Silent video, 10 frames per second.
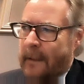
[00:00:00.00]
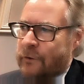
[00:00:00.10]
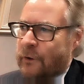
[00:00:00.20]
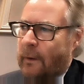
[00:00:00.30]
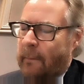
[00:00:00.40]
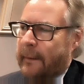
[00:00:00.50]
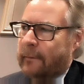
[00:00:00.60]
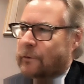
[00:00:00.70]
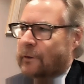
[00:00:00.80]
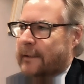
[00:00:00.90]
So, I
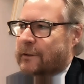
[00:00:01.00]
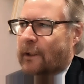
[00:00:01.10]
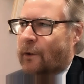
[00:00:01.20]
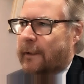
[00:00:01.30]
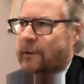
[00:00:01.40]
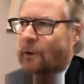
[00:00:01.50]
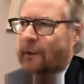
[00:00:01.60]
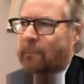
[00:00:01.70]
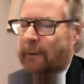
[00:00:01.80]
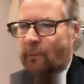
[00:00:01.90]
mean, so let's get on and
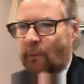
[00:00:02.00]
talk about them.